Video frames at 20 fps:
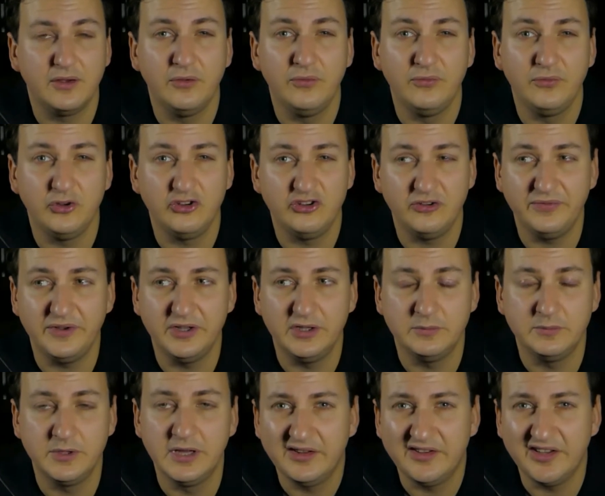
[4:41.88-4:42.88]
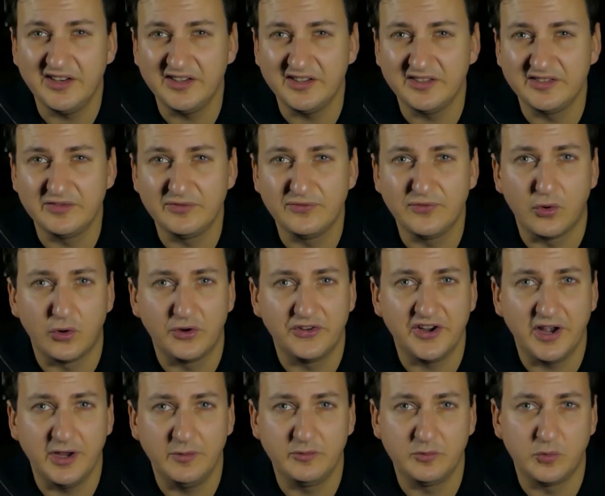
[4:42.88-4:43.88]
Fujifilm, it is 4
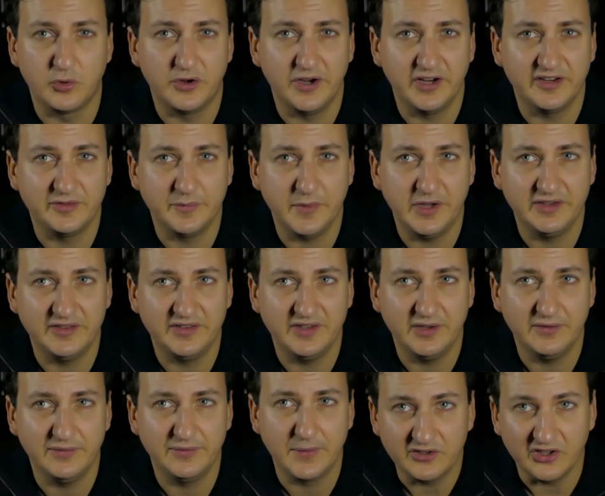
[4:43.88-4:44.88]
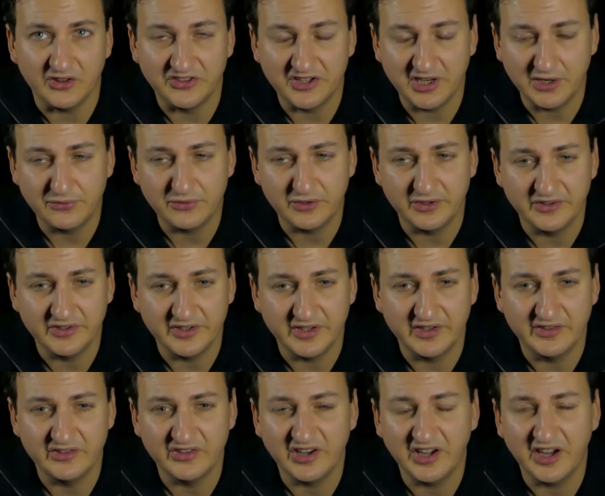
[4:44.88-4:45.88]
times more expensive. The difference
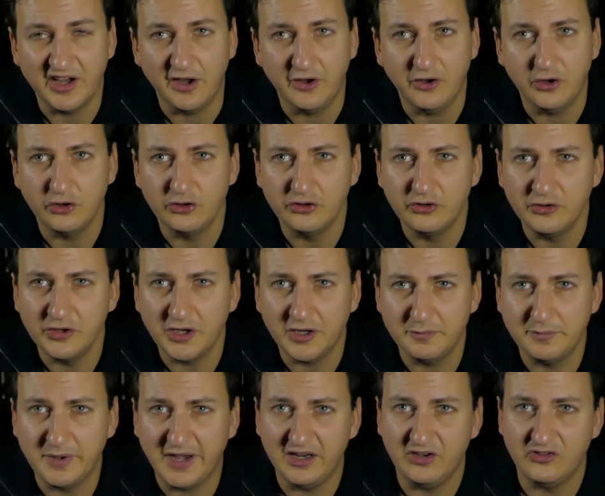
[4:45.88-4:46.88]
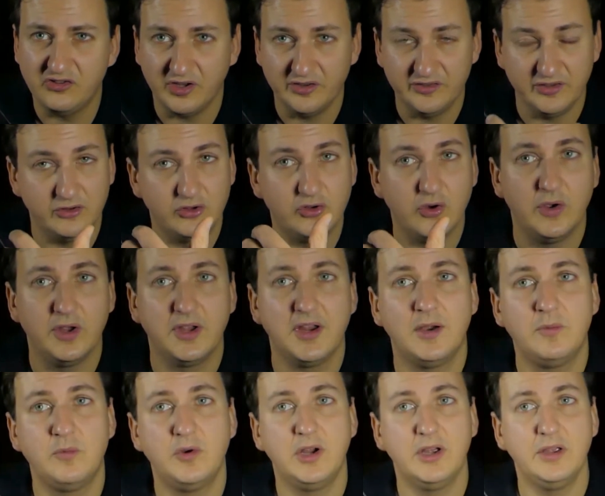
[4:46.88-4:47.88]
is here, you do not buy just a toy
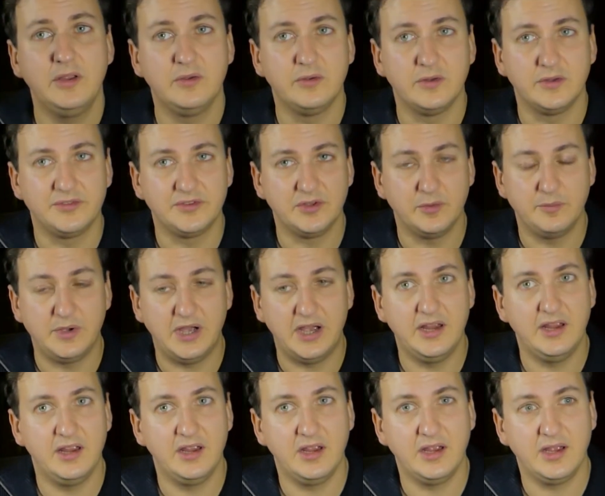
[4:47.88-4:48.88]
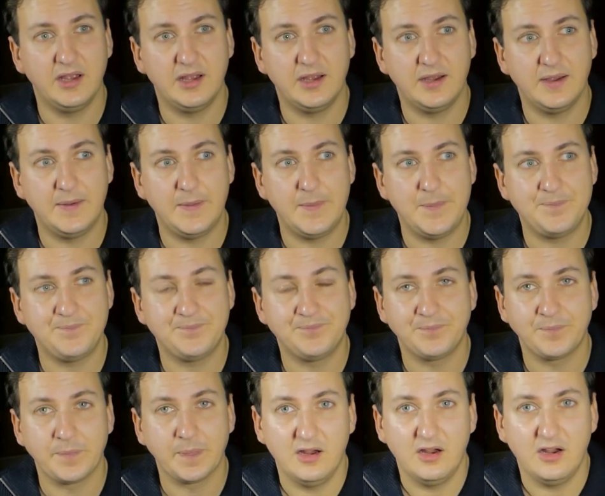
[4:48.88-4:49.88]
camera. You also buy
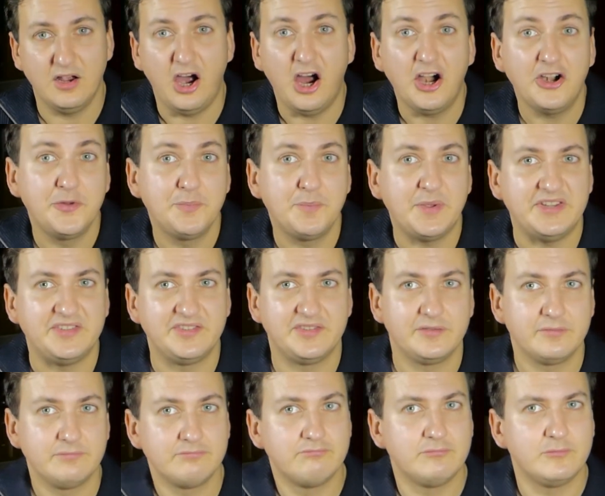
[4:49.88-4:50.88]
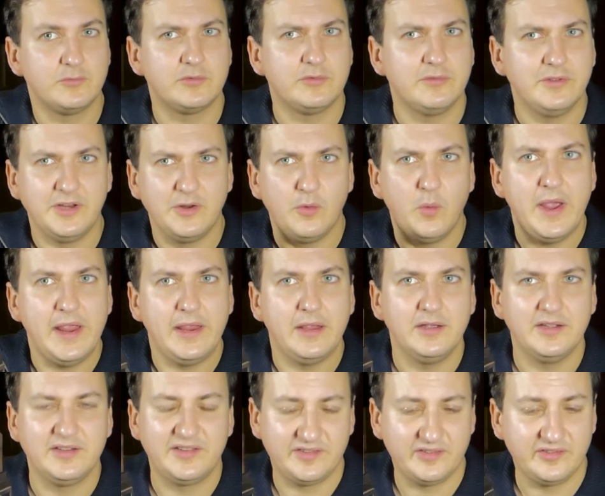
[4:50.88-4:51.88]
art piece. Well, in a way,
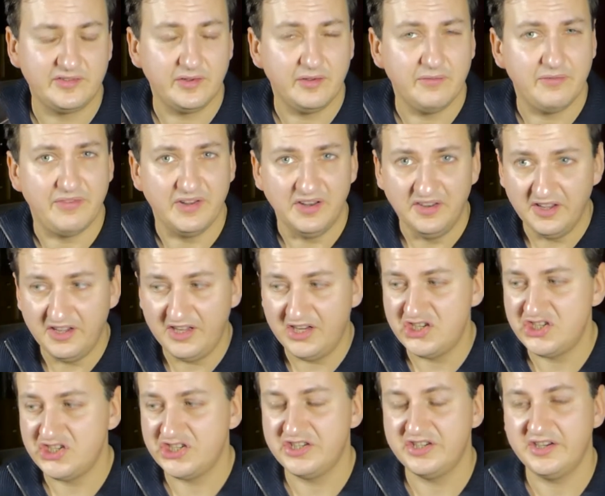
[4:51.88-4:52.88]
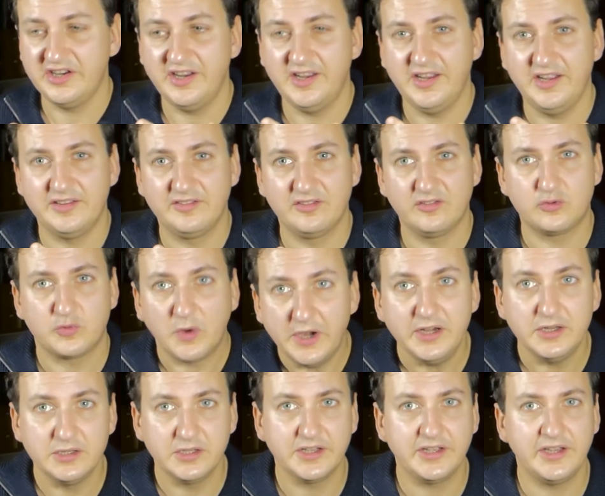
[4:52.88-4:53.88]
it's vintage, it's
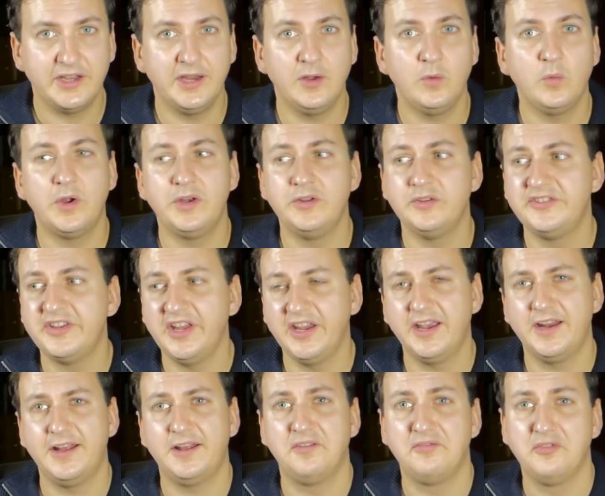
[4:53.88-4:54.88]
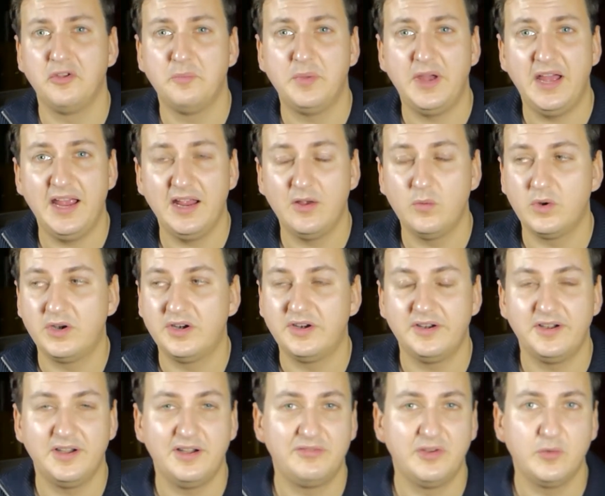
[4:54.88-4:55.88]
great looking when you take it out of your bag,
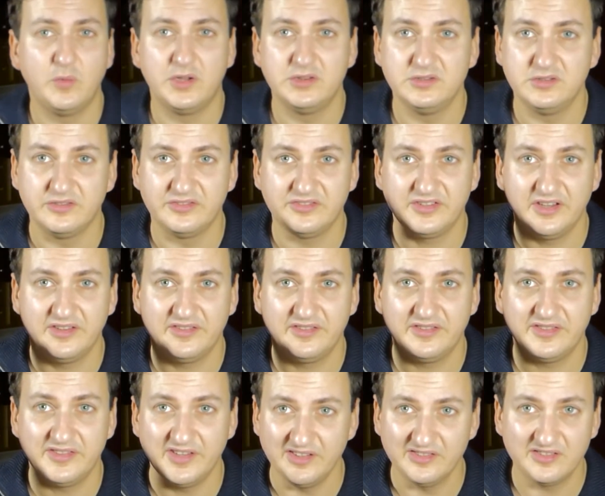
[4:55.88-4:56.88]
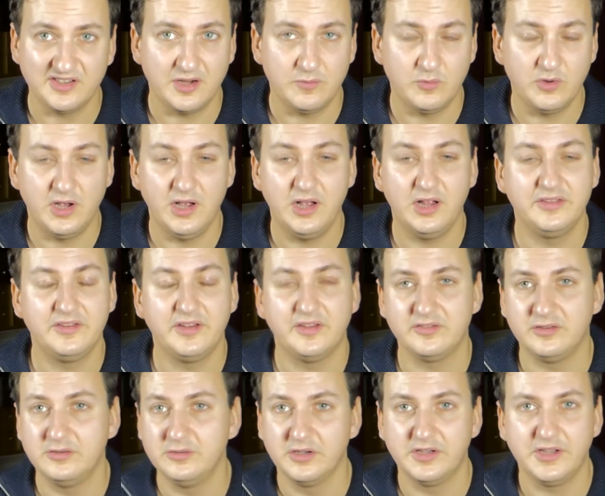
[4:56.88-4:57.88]
where everyone looks at this camera,
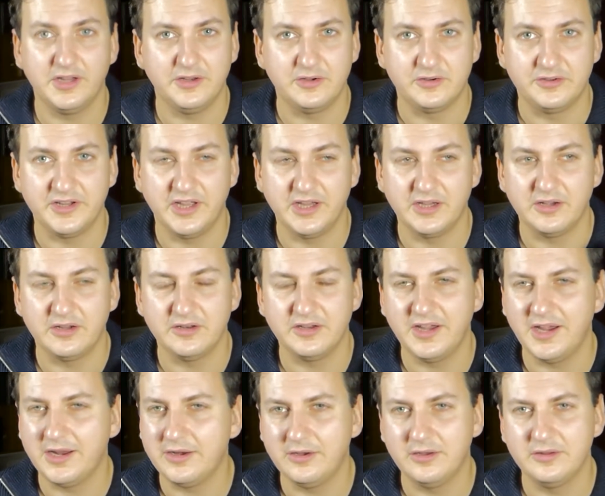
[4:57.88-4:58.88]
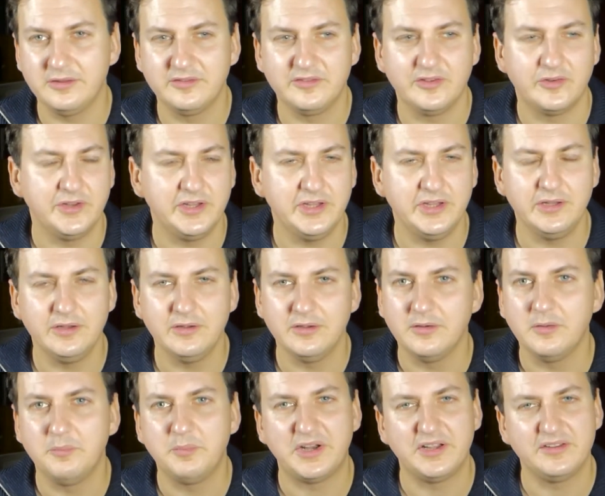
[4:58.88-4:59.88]
doesn't look at your Nikon, Canon,
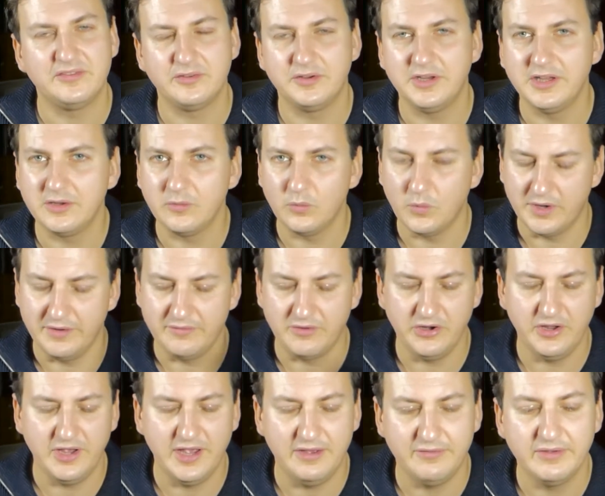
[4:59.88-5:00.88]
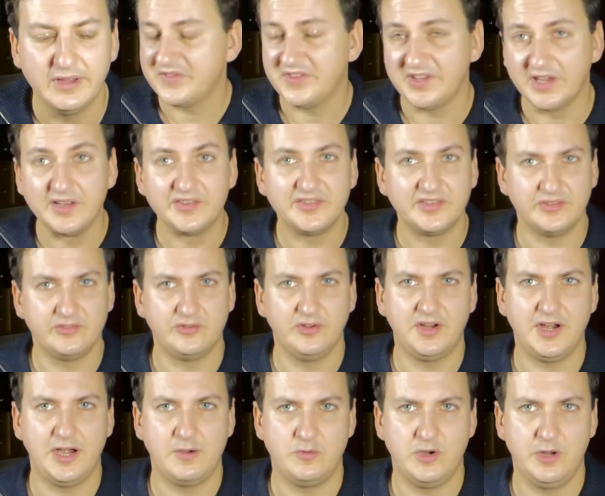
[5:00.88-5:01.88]
Sony, Panasonic, whatever you have. This is the
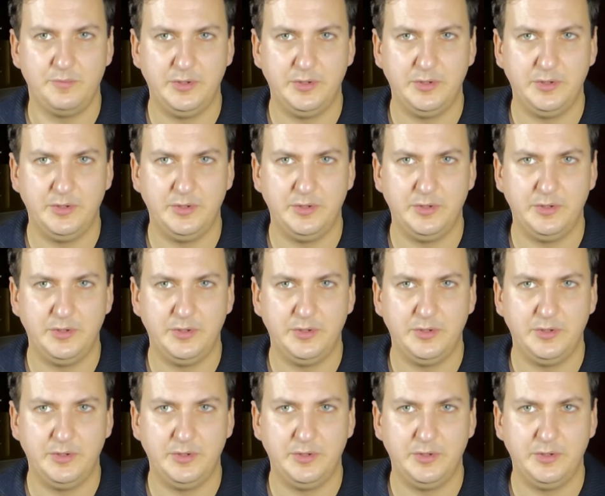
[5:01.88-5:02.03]
camera